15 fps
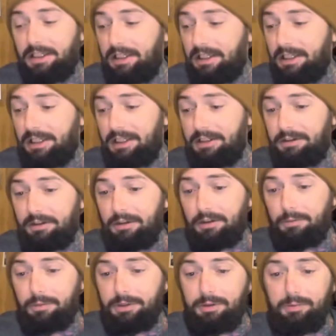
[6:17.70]
and
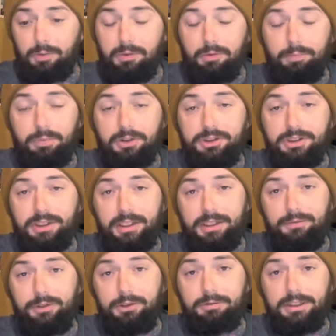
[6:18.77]
we would appreciate
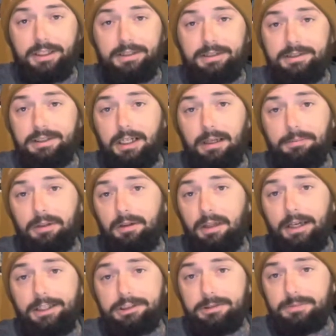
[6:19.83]
if you take the time to
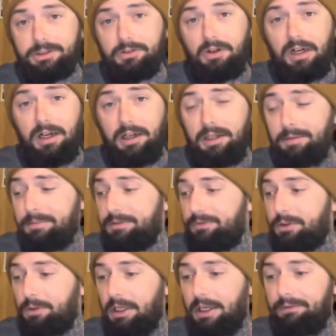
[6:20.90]
like, subscribe
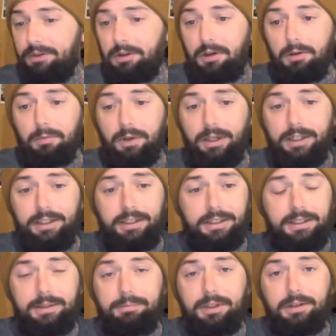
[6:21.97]
if you haven't already.
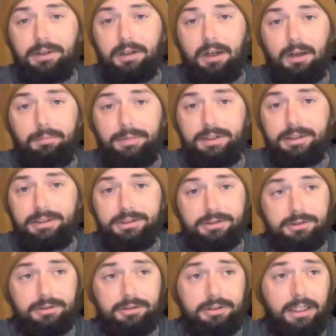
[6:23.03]
Any bit of comments
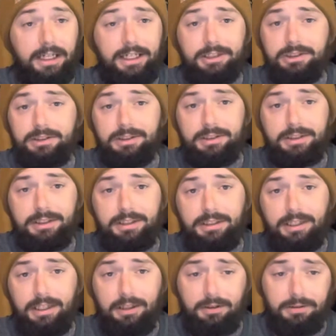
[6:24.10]
or action in the
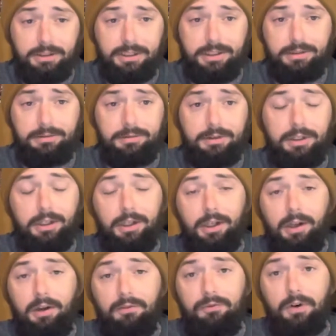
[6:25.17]
account can
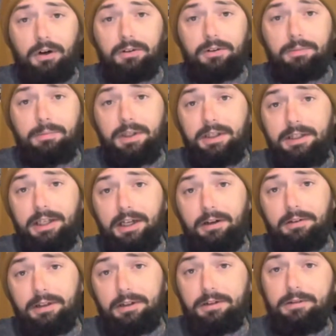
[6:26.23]
further me
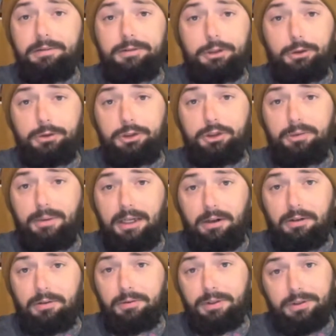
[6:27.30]
down the YouTube
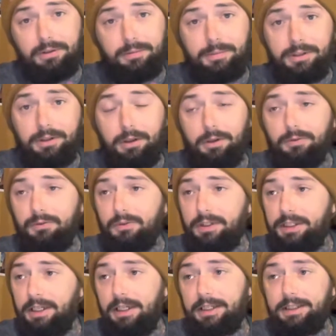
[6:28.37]
algorithm, and
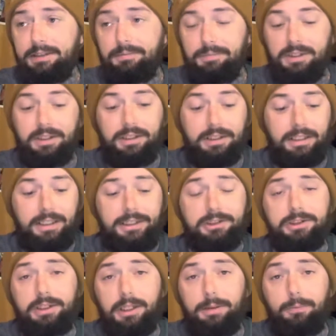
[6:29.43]
hopefully I can begin to
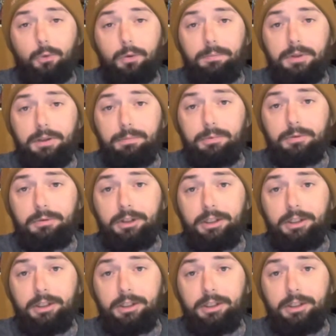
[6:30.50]
educate more people.